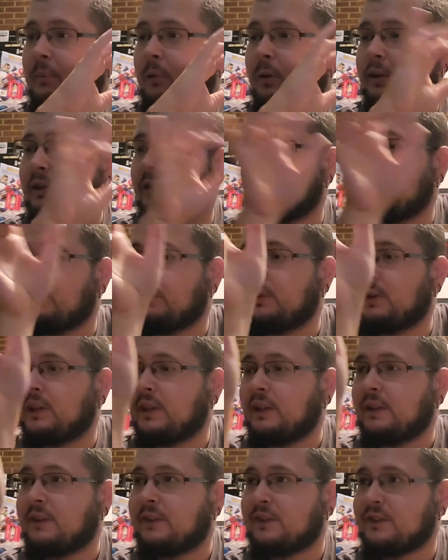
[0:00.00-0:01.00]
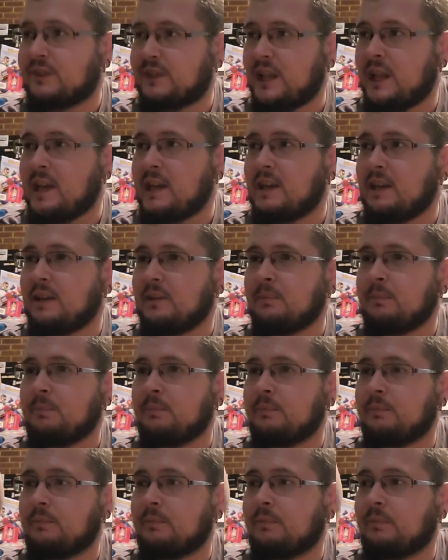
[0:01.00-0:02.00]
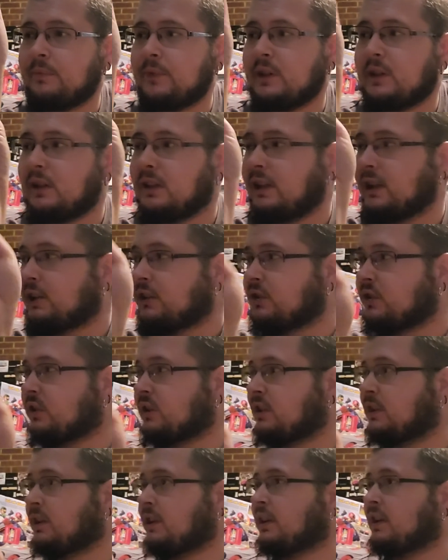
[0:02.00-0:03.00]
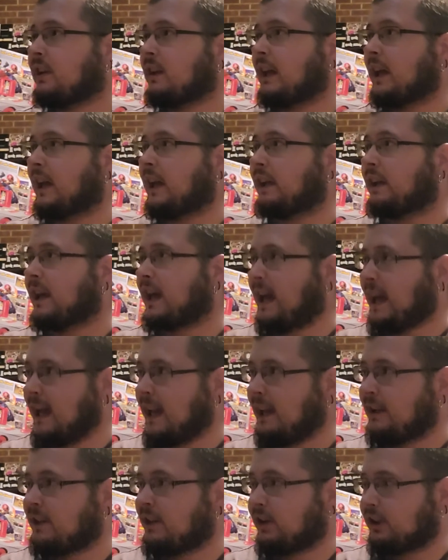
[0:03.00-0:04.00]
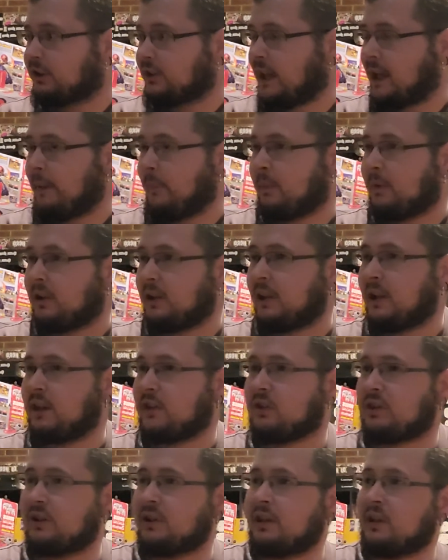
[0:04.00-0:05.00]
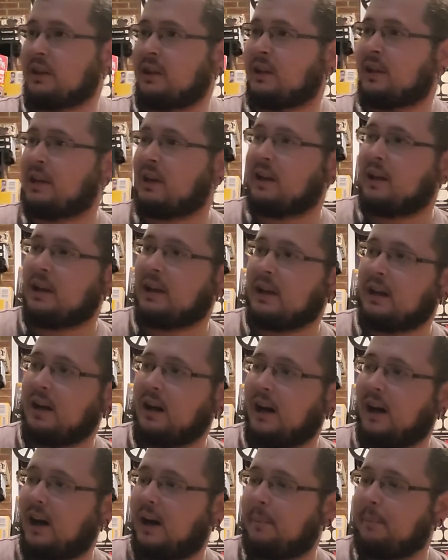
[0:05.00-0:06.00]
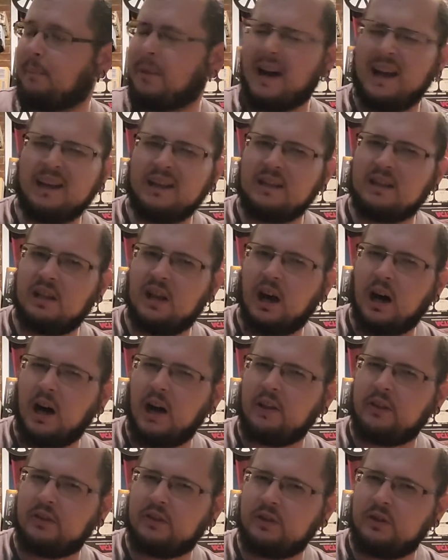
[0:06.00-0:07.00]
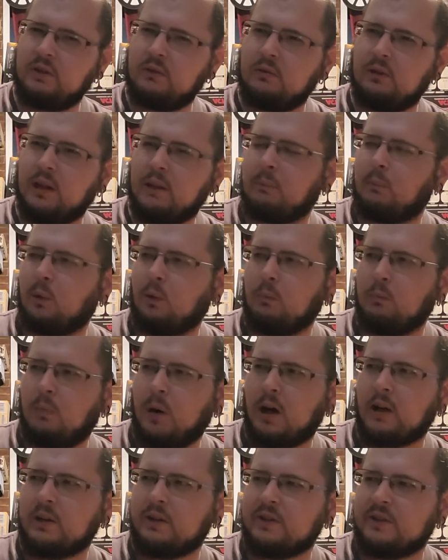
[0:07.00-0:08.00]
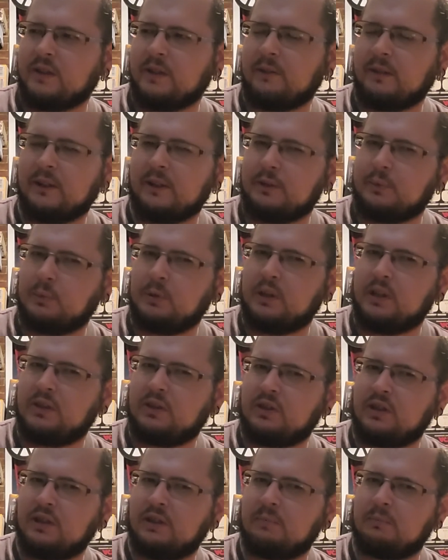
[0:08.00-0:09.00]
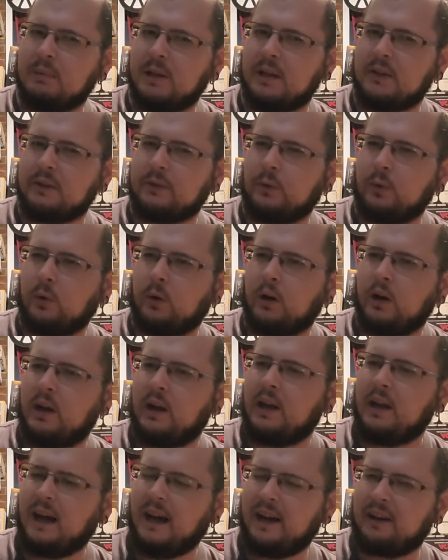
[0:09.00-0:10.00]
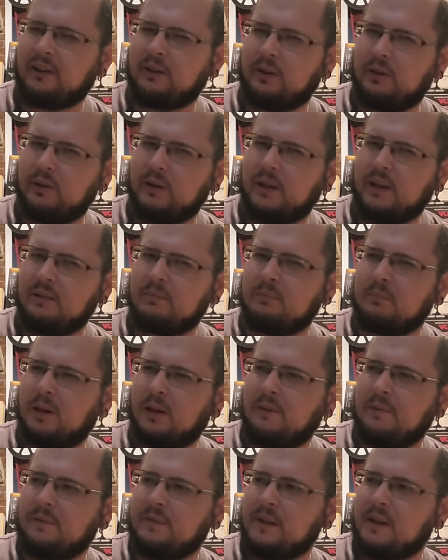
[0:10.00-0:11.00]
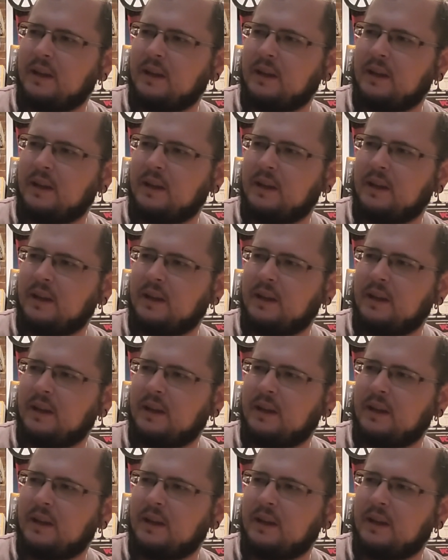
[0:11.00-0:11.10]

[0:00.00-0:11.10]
point do the Sega collection and handheld game collection. Might not do like more modern stuff like Switch and PS4. I don't know yet, but